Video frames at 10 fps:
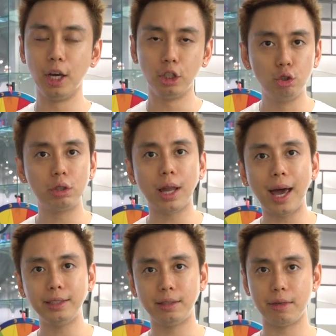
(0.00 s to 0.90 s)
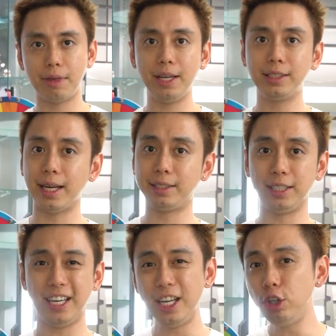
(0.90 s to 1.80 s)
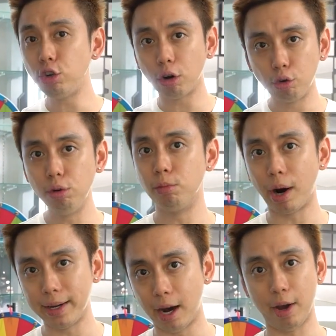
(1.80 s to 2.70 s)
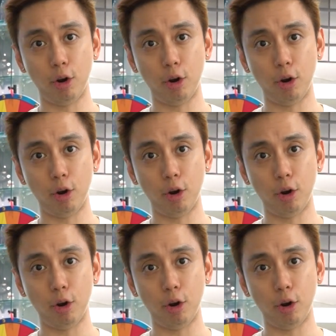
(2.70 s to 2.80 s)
utilize the things that's in your room right now at